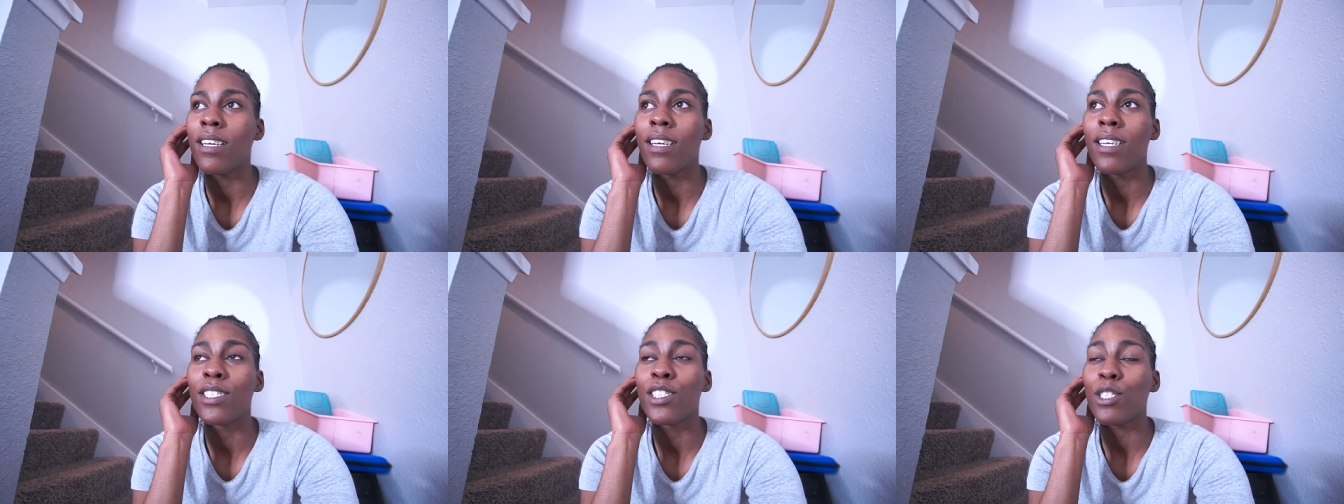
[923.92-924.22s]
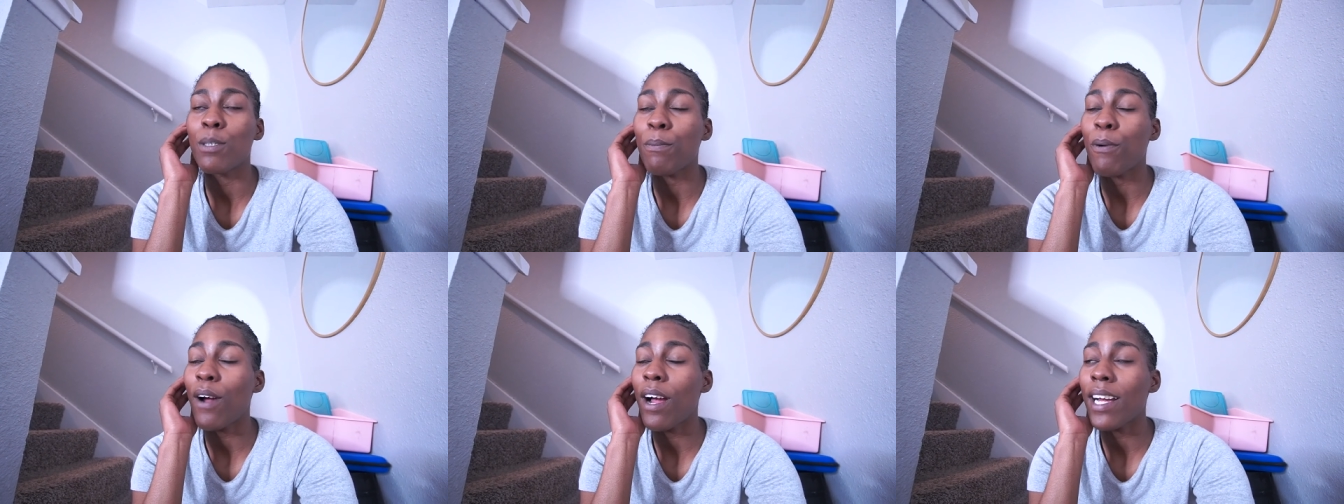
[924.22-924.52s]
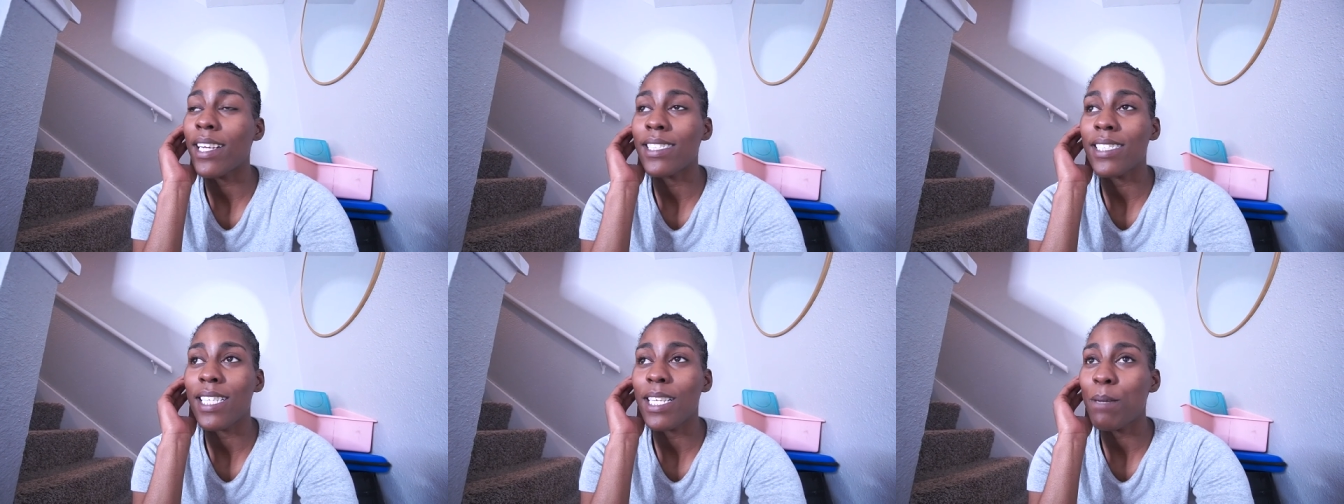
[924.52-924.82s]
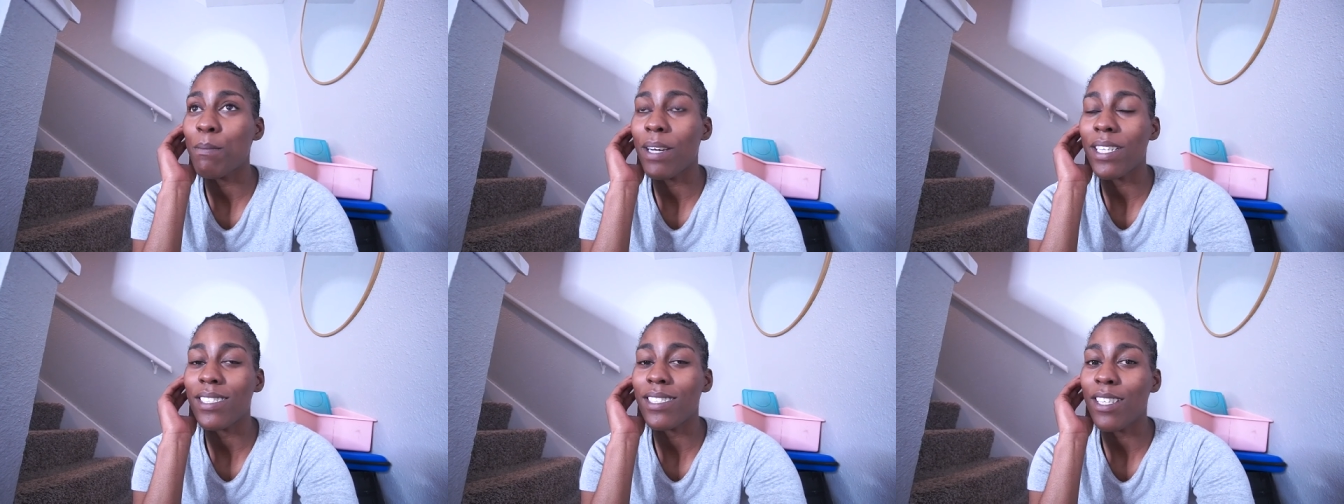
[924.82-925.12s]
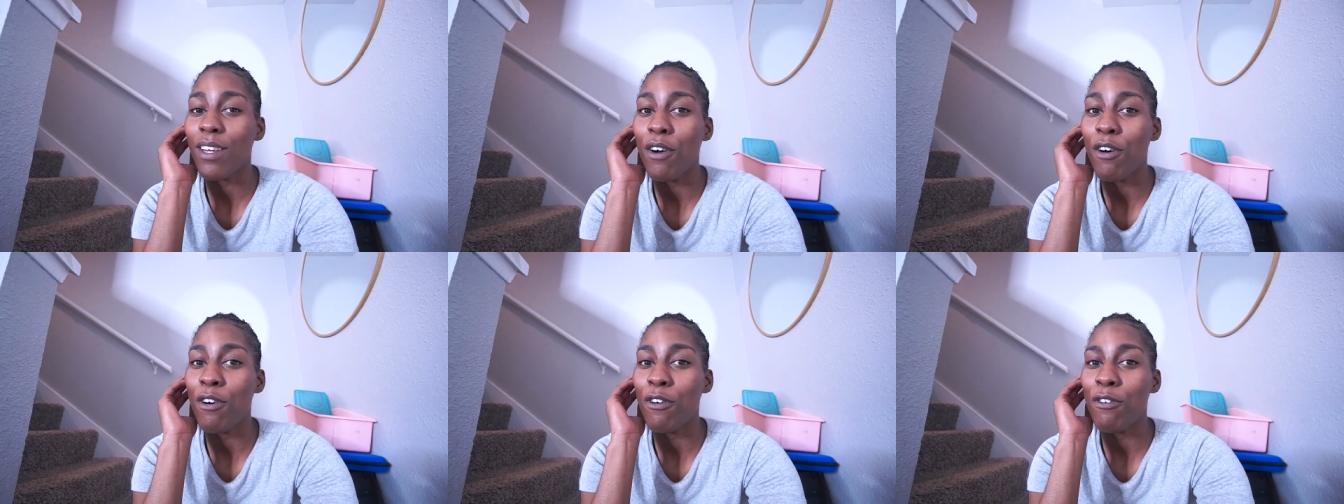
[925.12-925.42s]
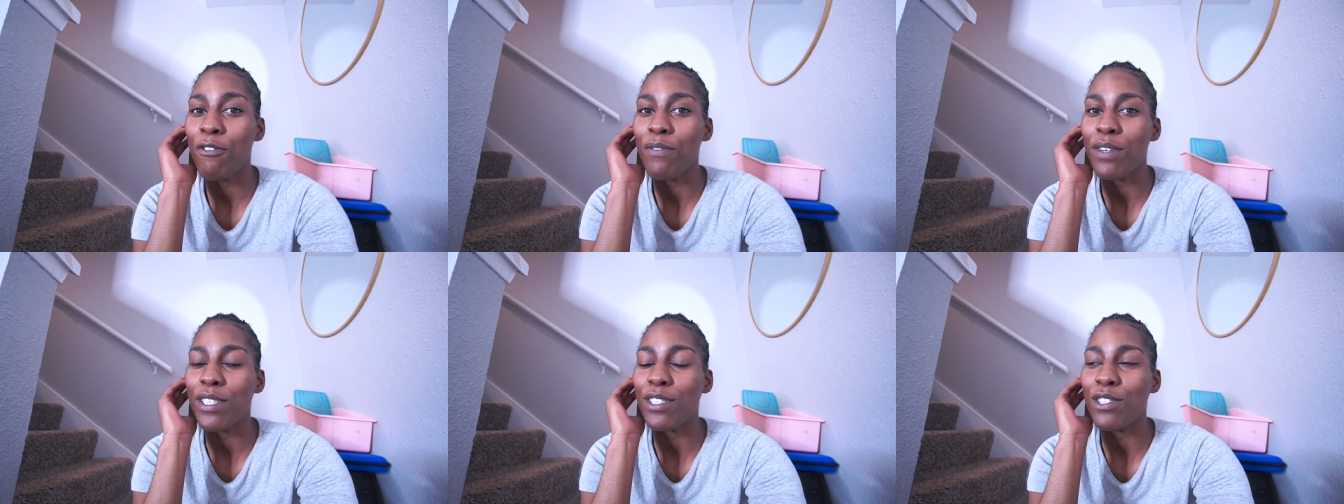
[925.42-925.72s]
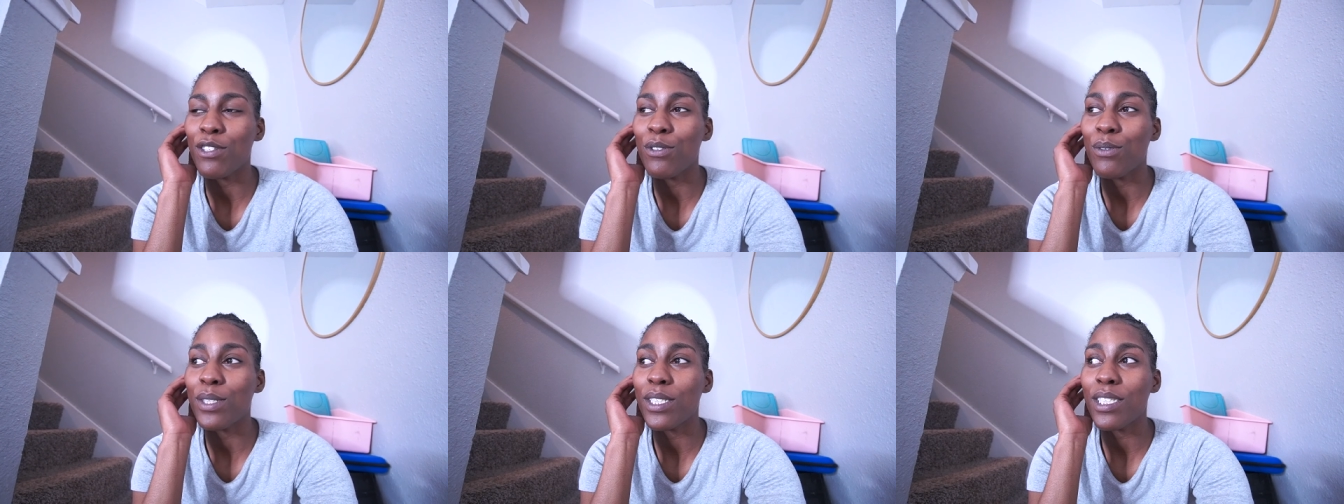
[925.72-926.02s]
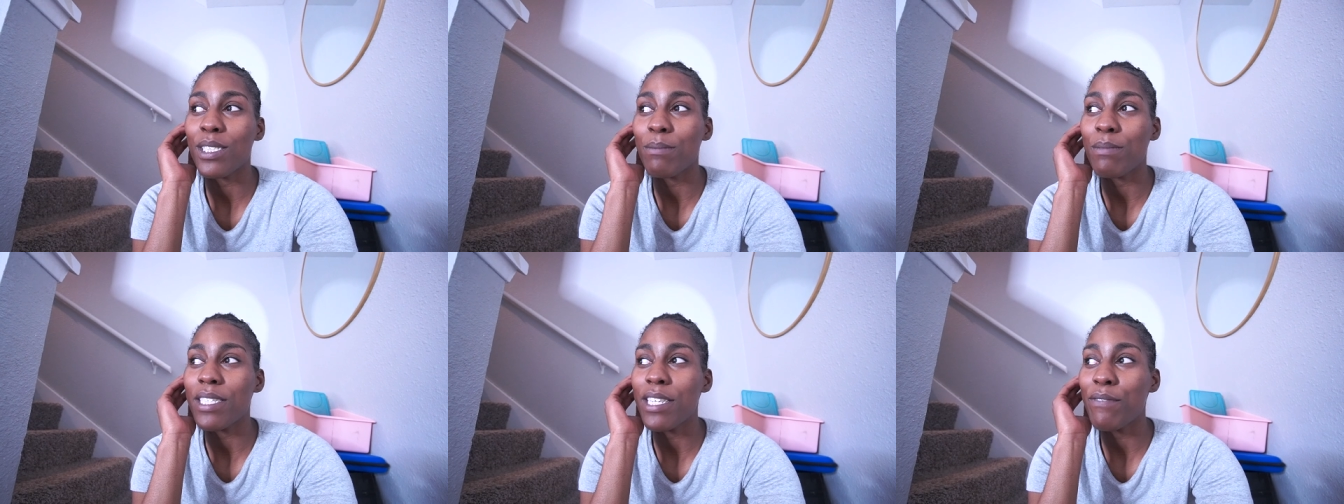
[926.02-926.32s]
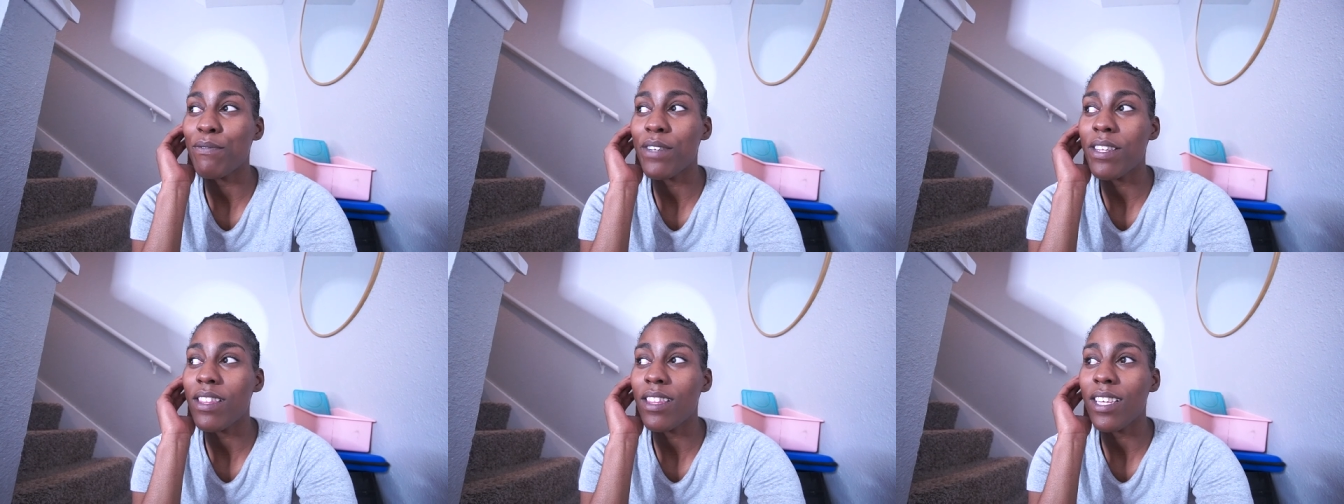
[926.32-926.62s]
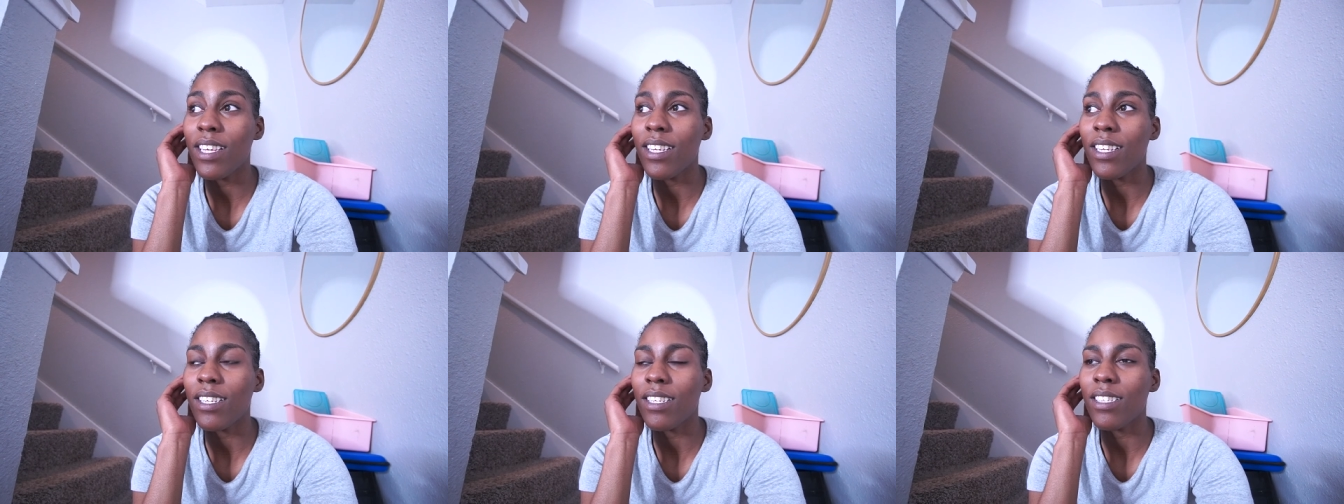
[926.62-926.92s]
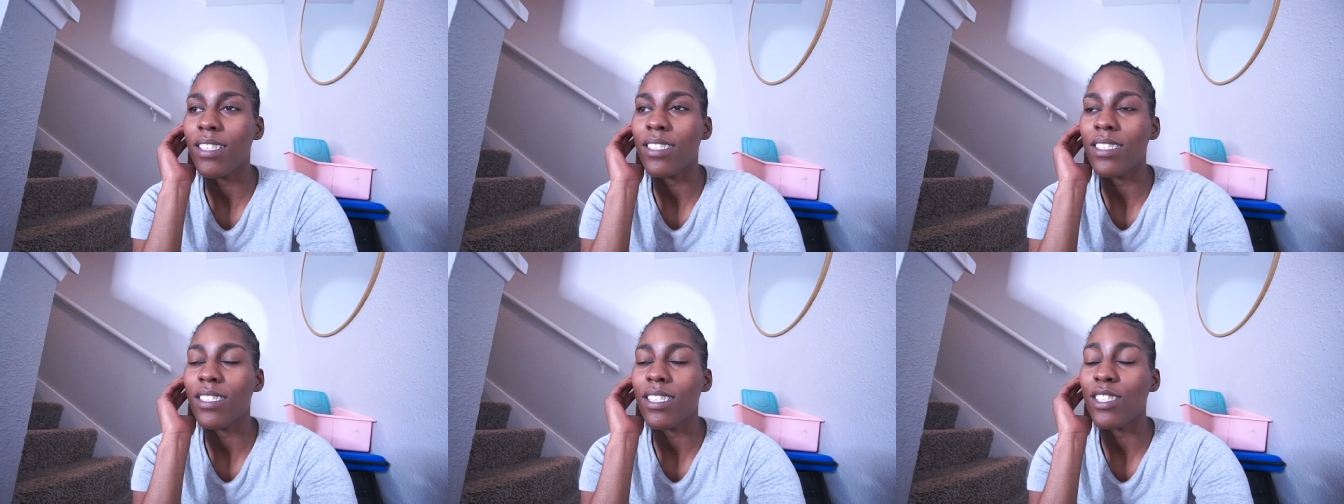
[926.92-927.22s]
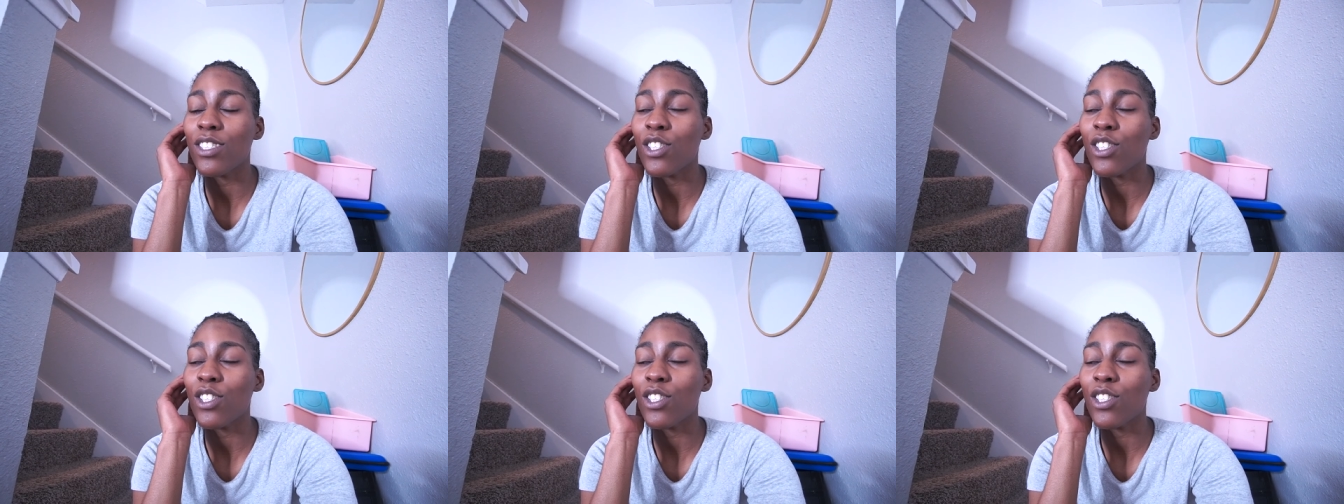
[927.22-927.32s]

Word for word: Surprising myself and doing some different things.